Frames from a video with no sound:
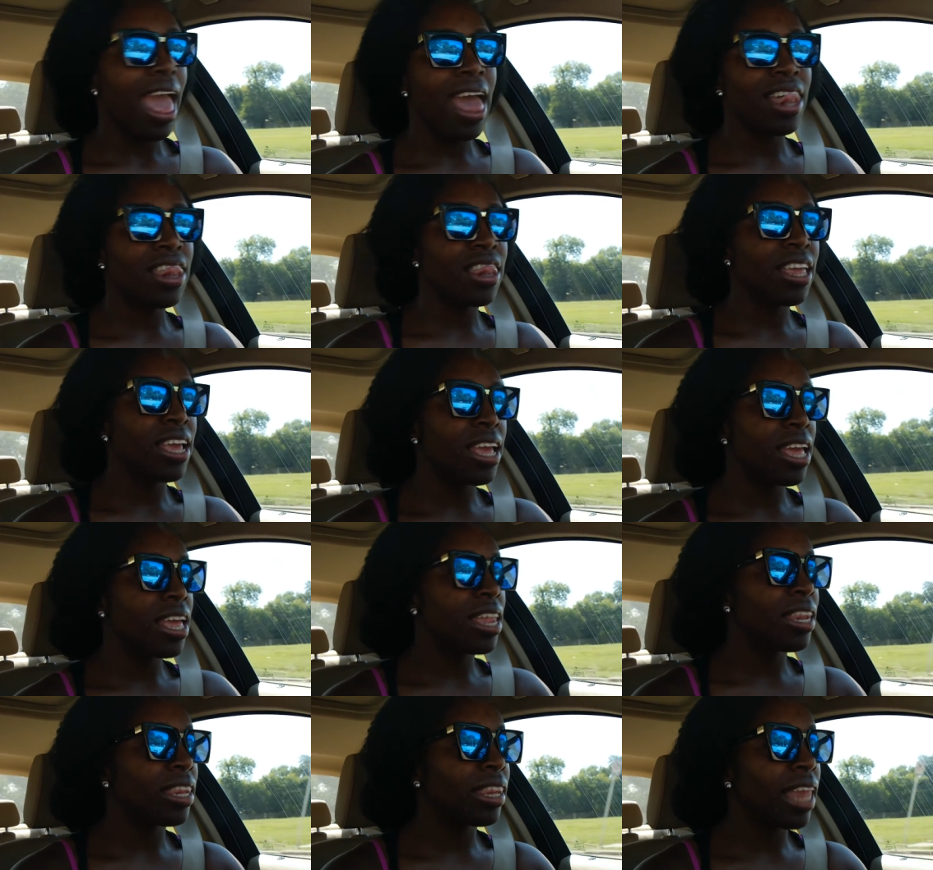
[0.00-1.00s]
and
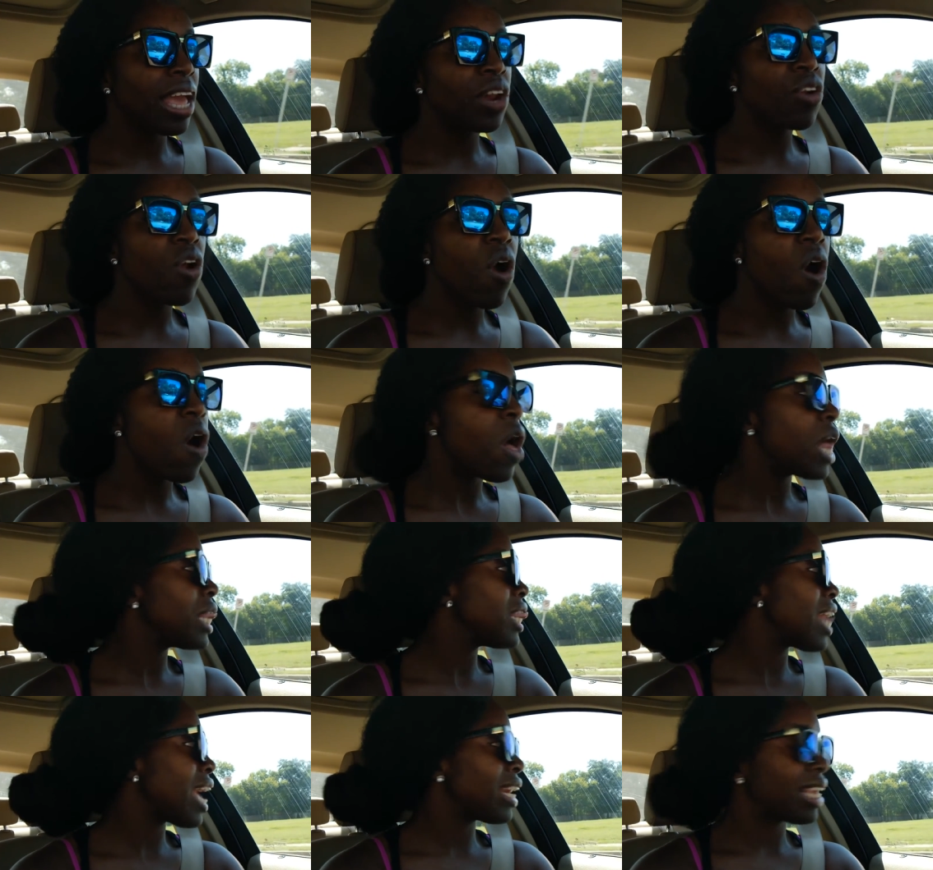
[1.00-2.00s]
then later on
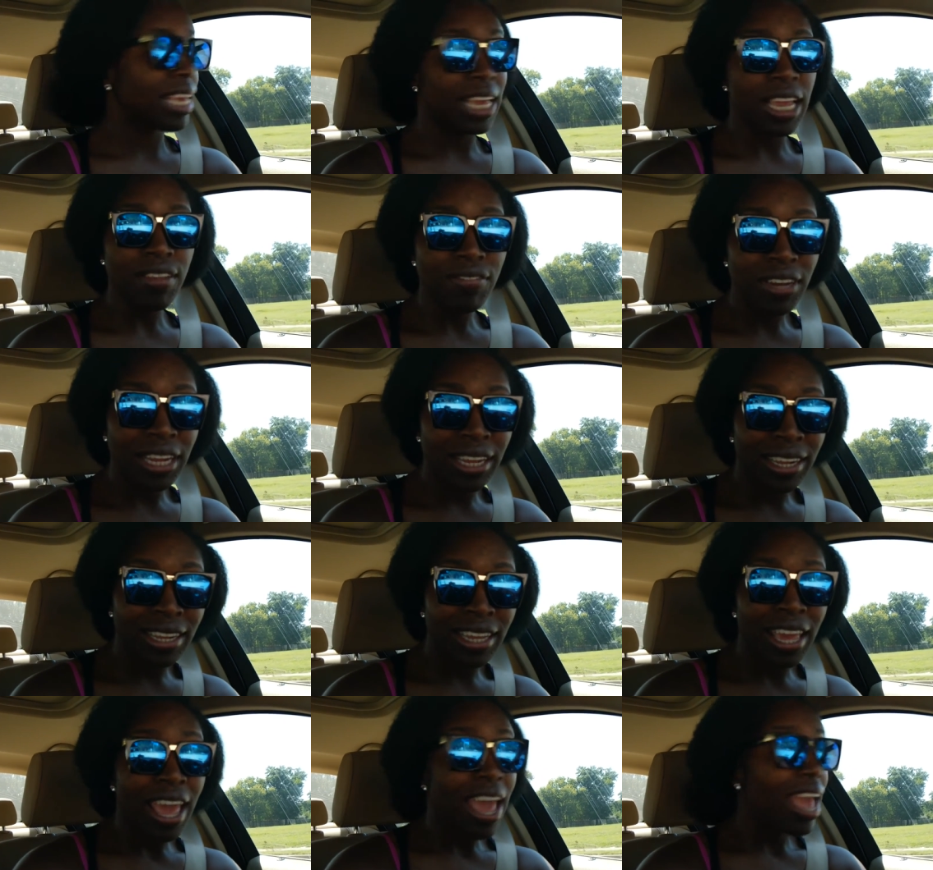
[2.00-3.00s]
that
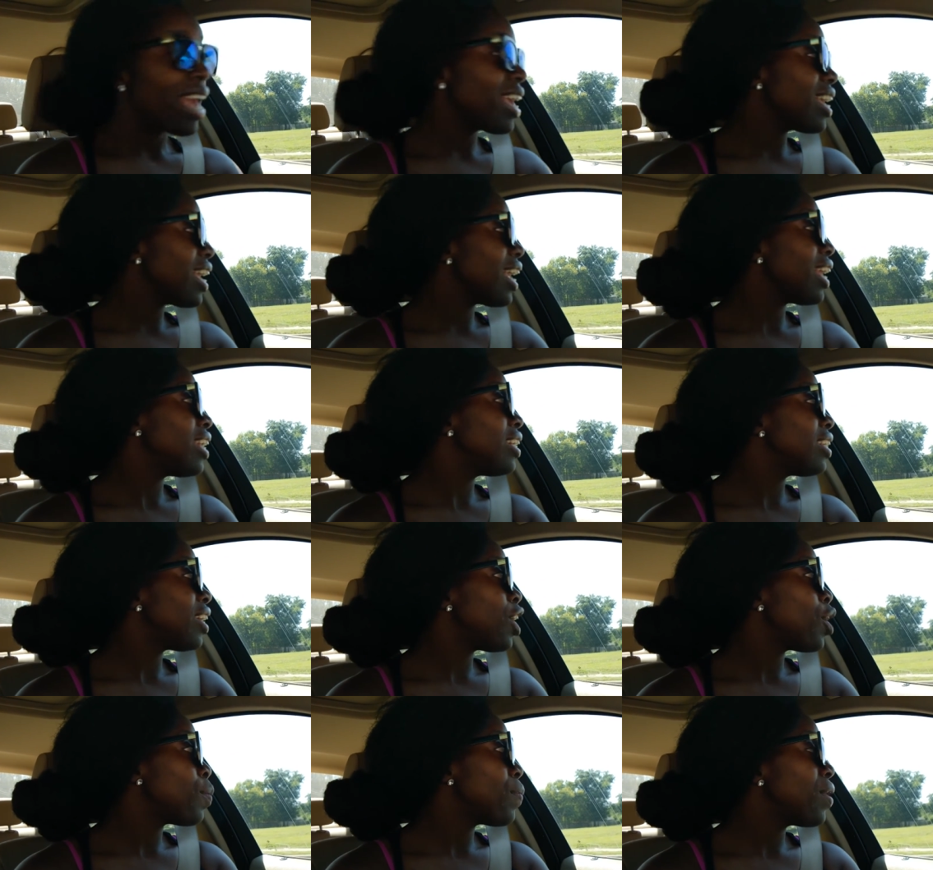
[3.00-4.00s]
evening he ended
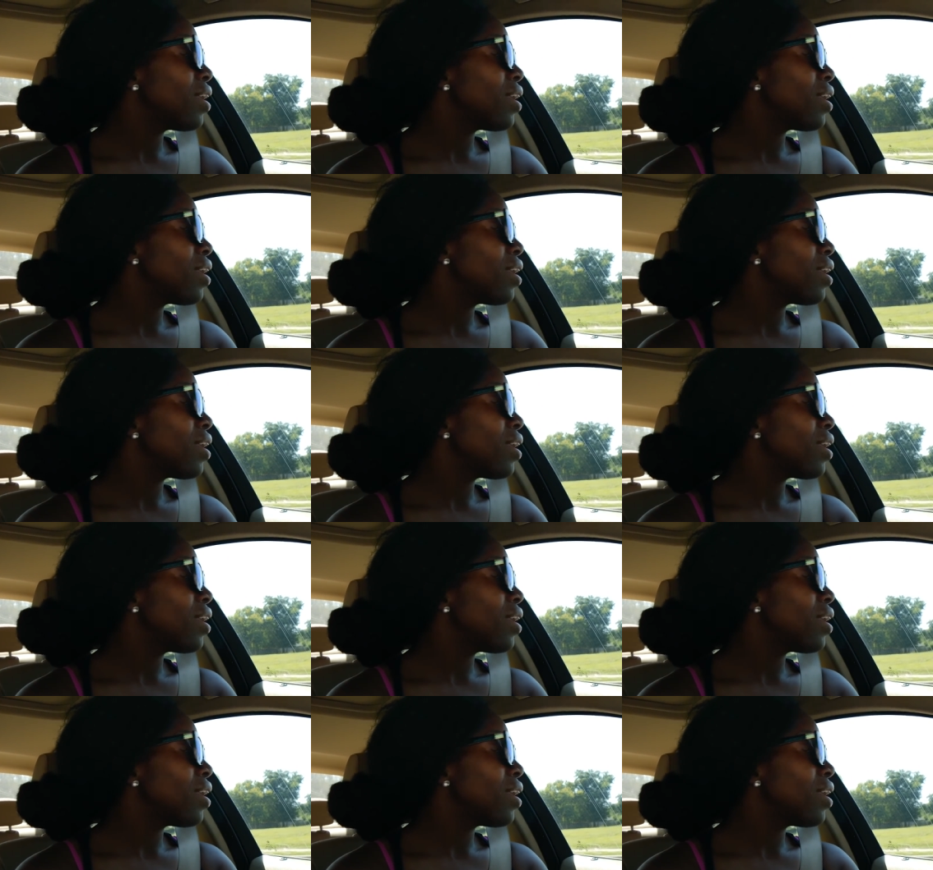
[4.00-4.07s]
up